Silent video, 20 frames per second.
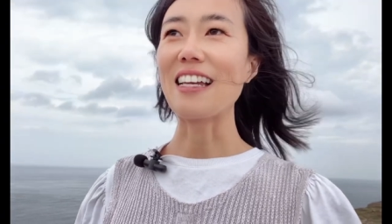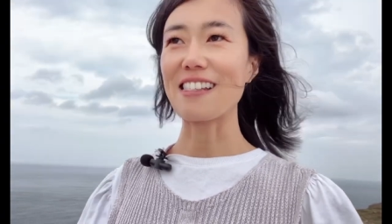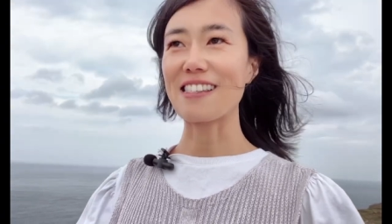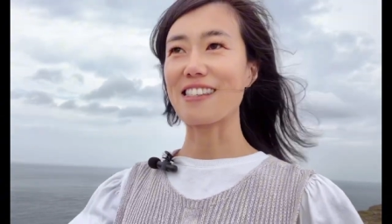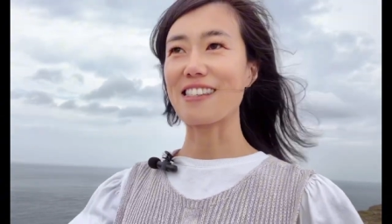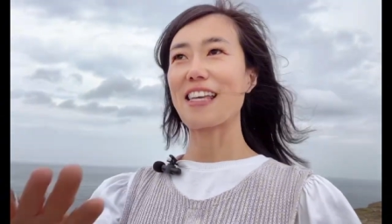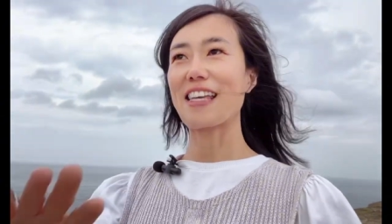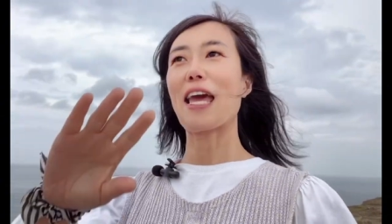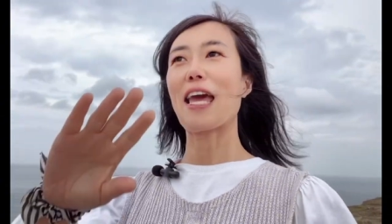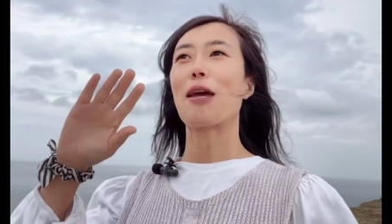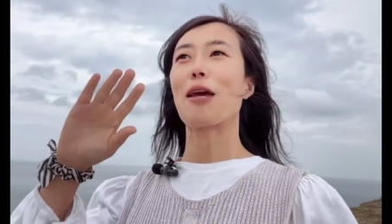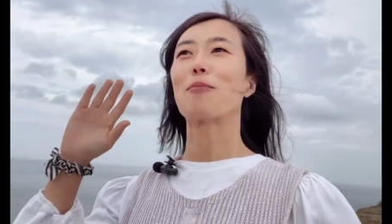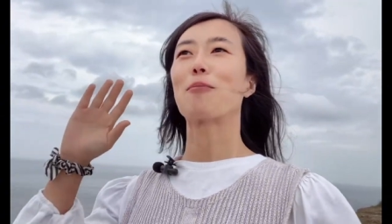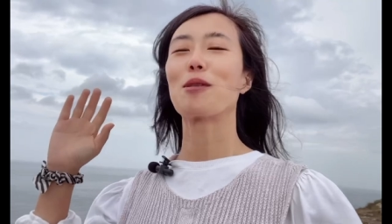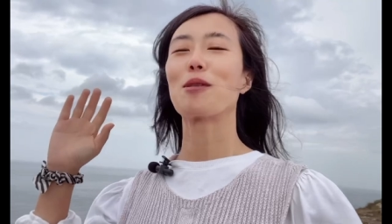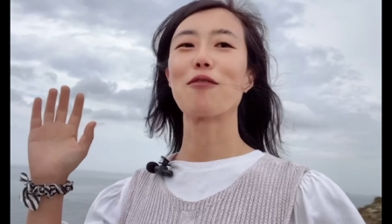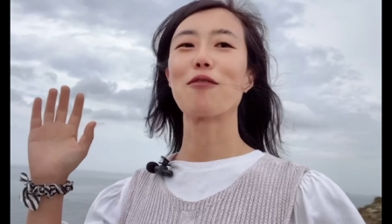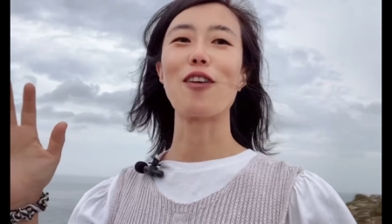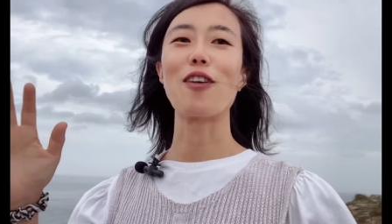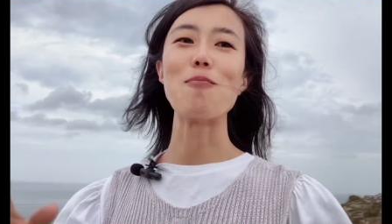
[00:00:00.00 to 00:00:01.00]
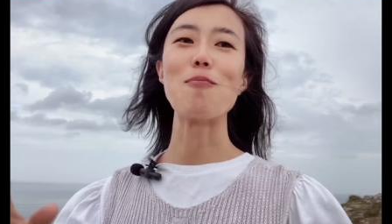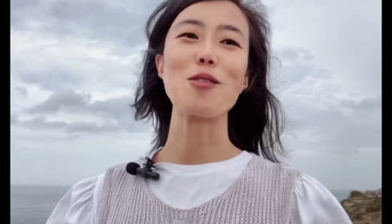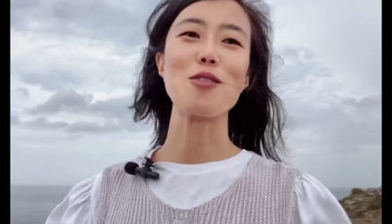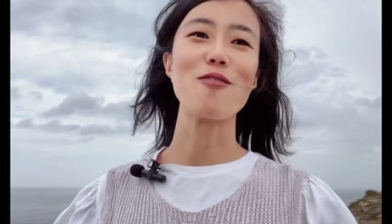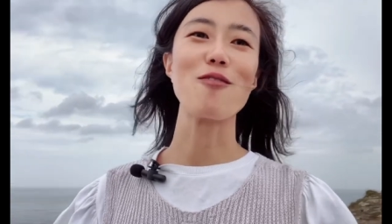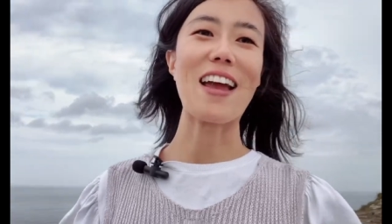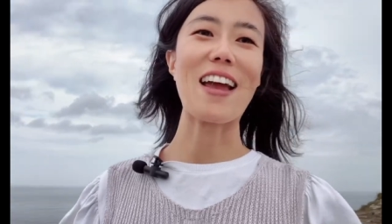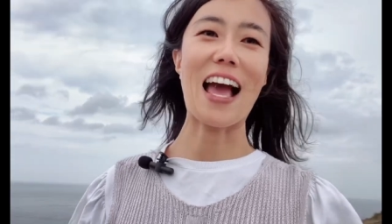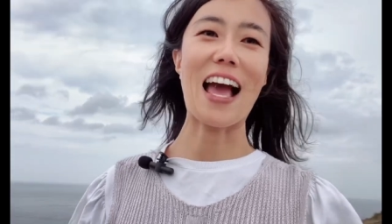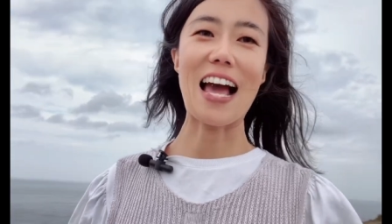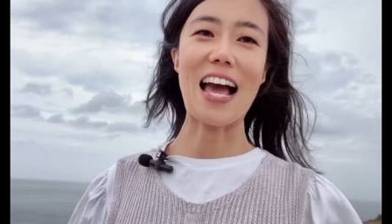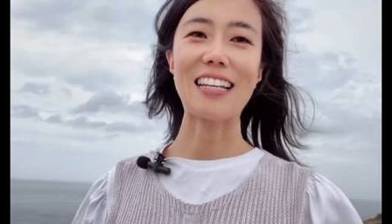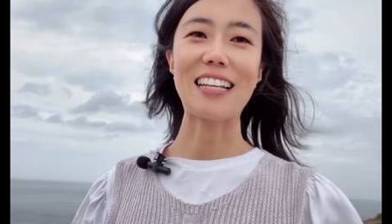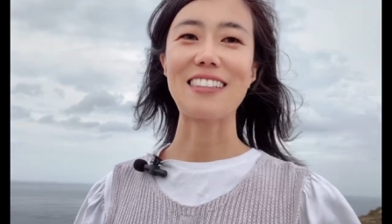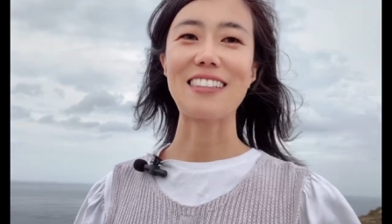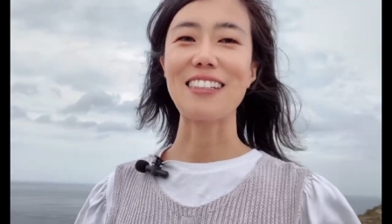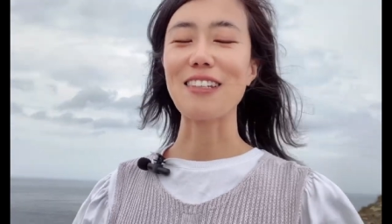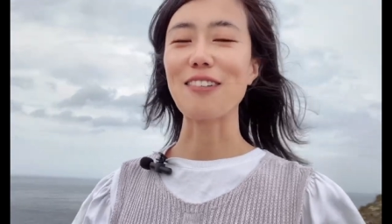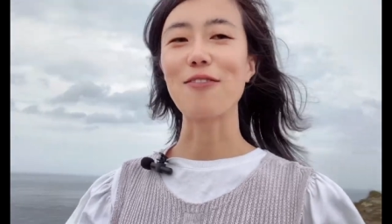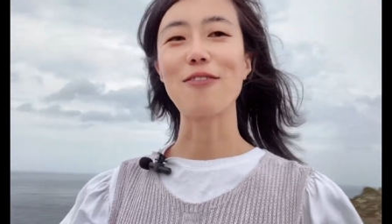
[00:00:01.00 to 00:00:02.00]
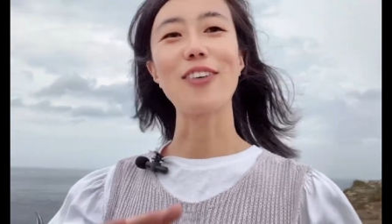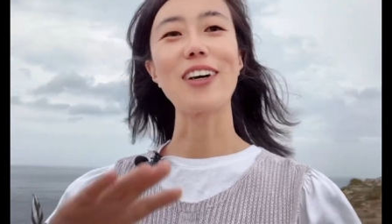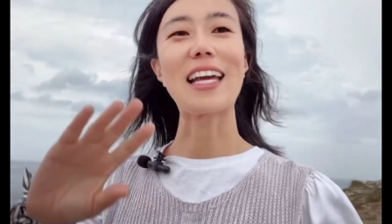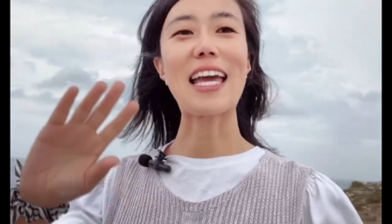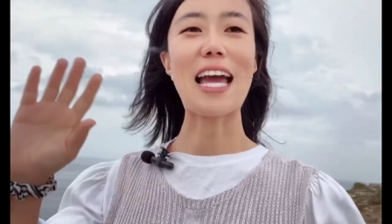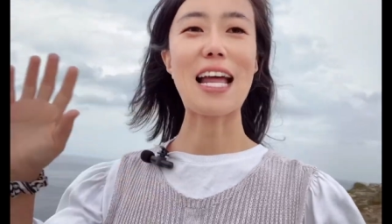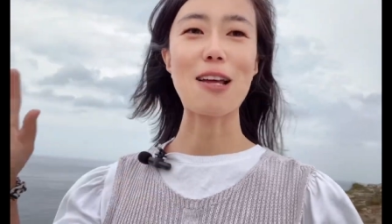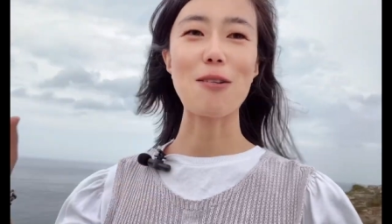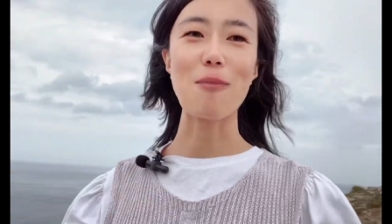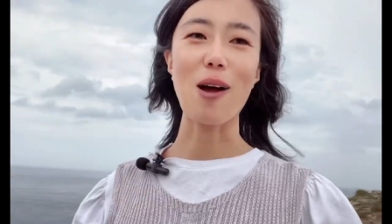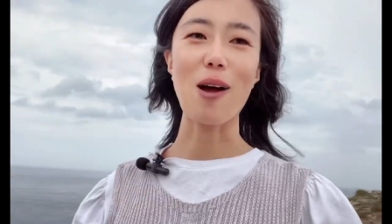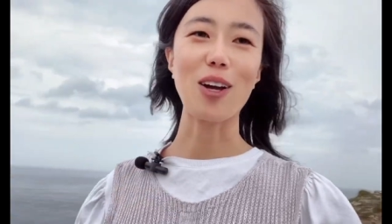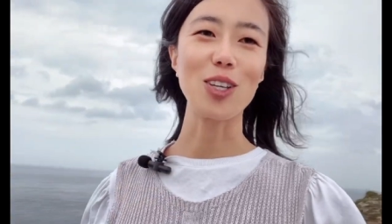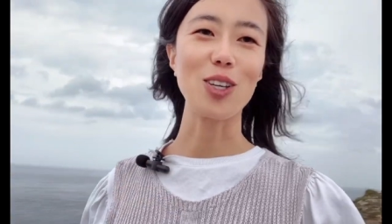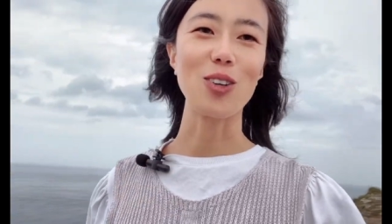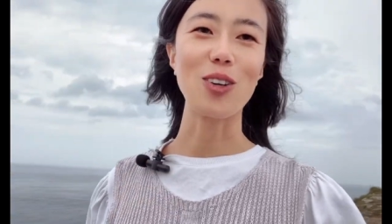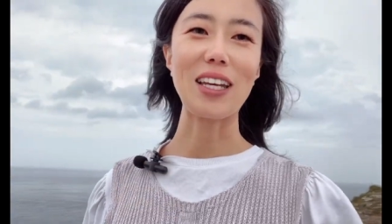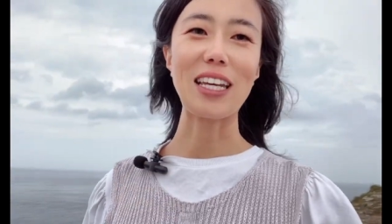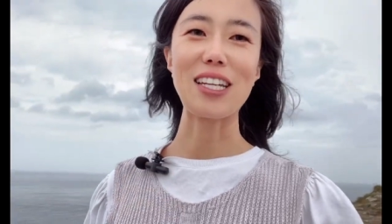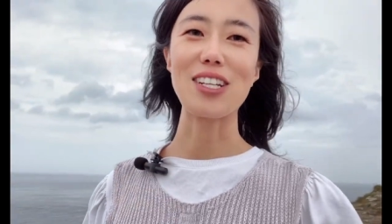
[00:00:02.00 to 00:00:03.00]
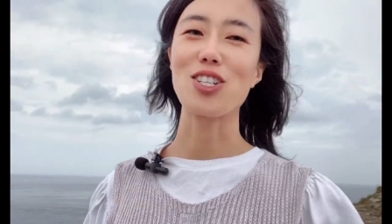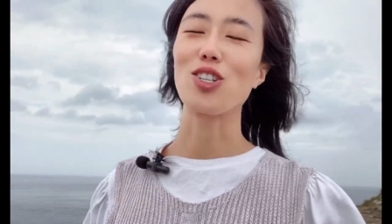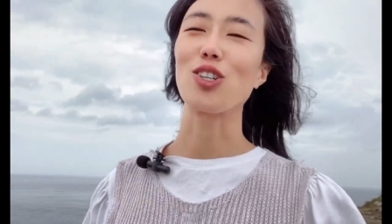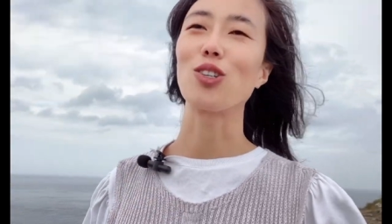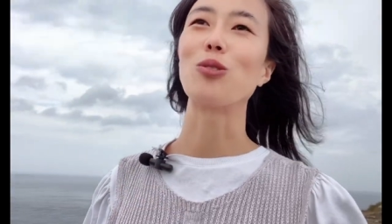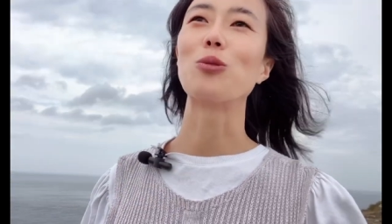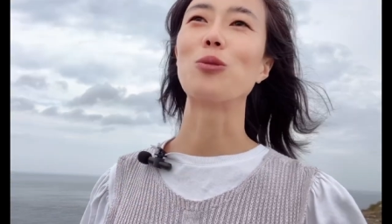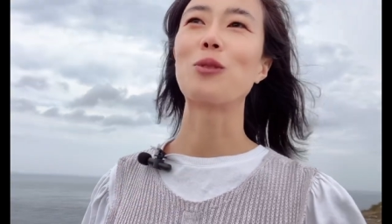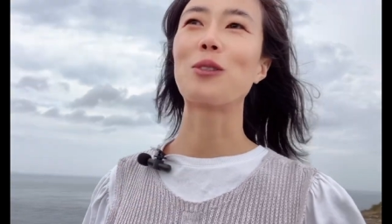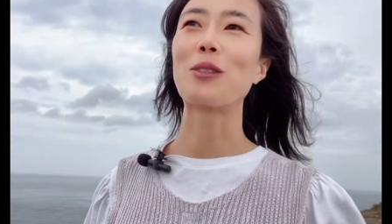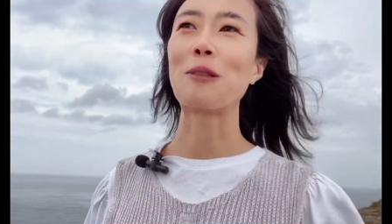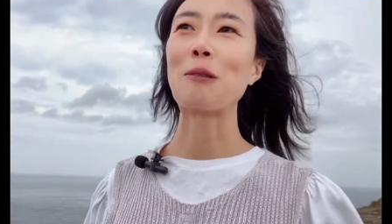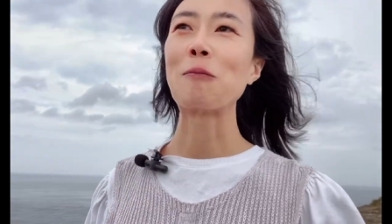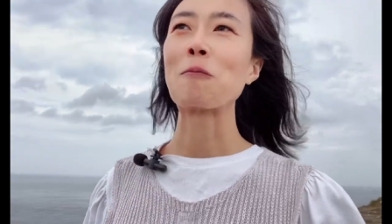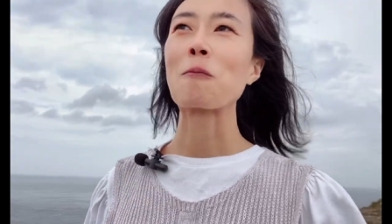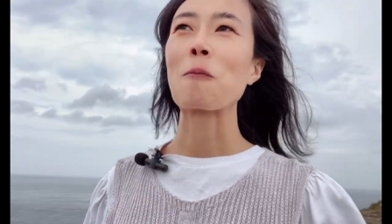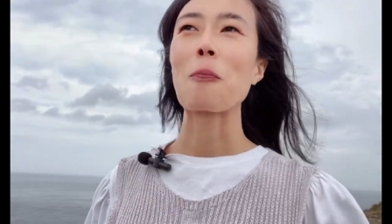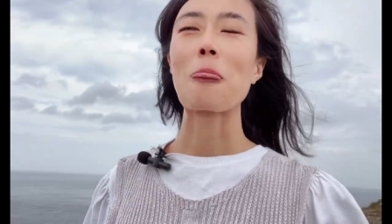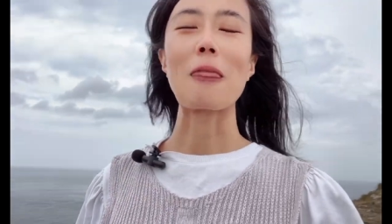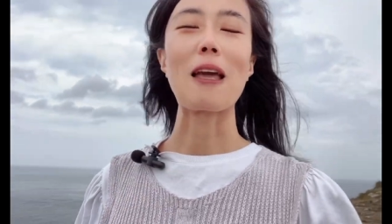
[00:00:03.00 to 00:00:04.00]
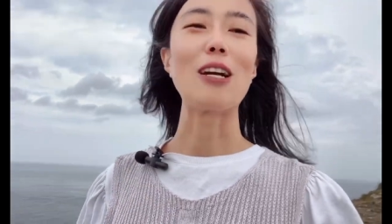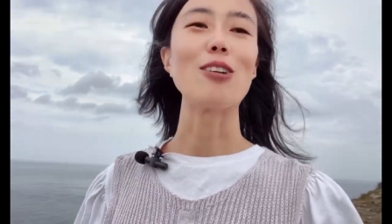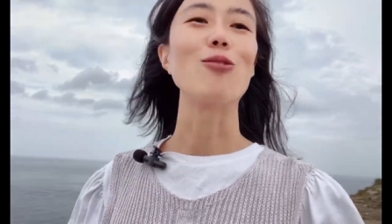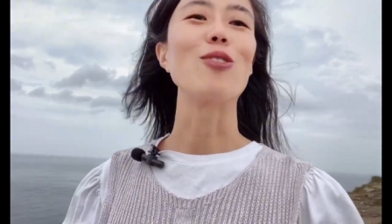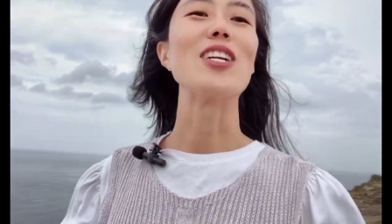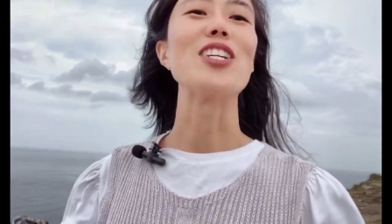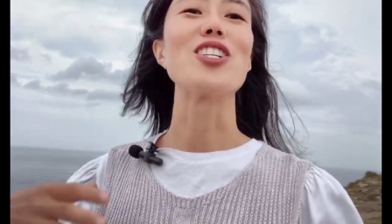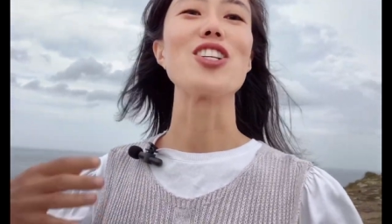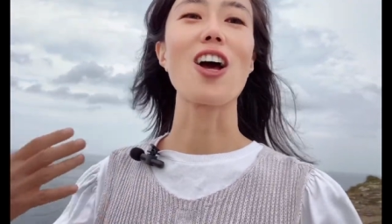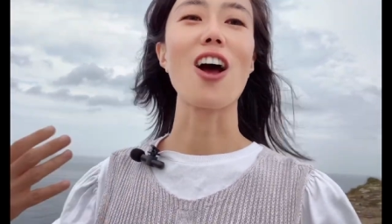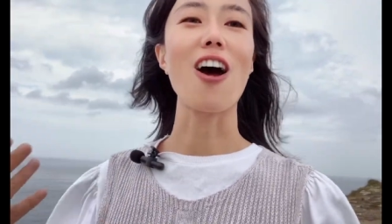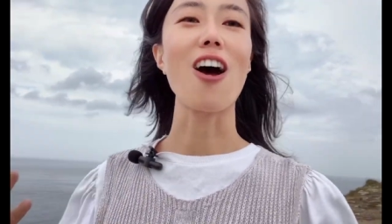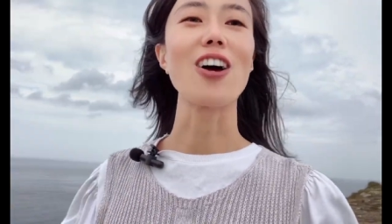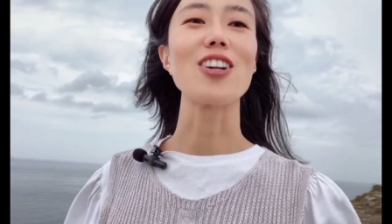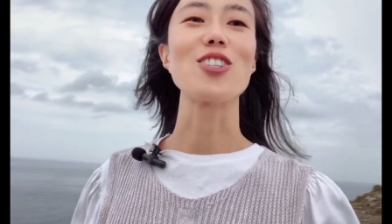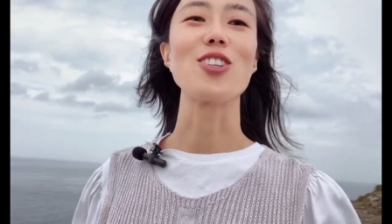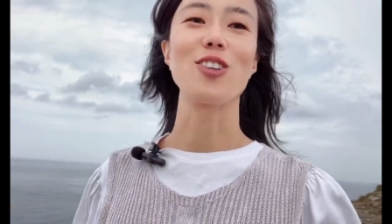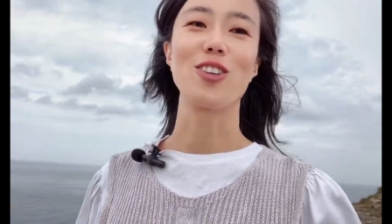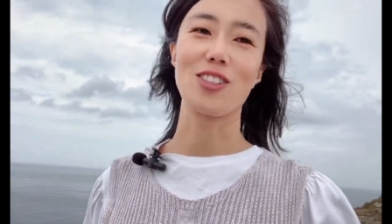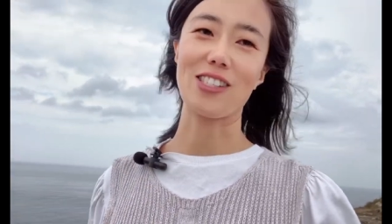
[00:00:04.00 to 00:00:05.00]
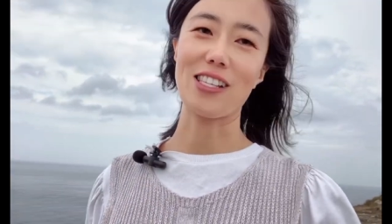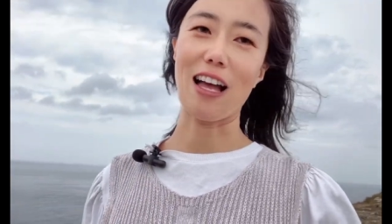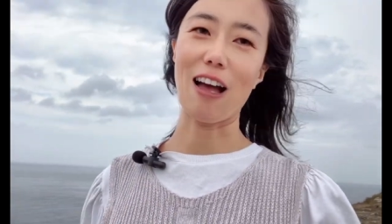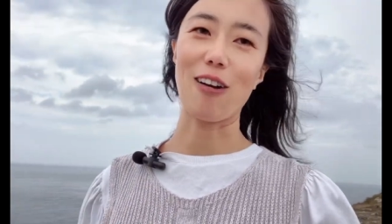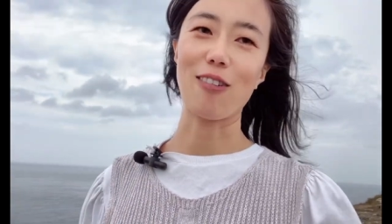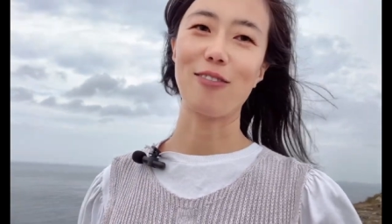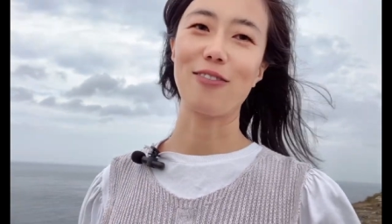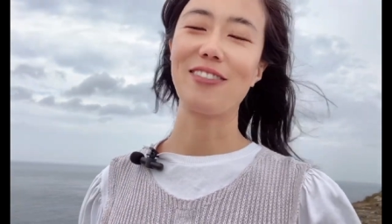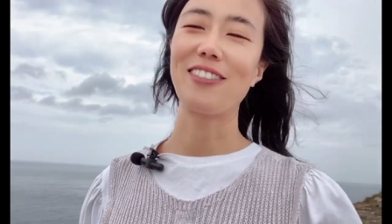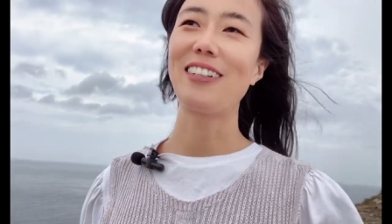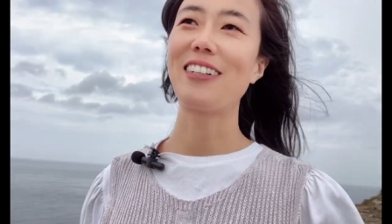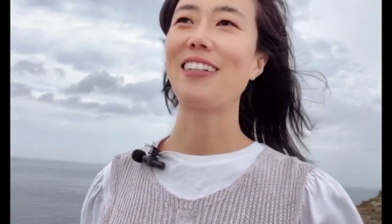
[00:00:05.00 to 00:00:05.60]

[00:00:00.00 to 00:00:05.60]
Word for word: escape from the reality, forget about your issues, and recharge yourself.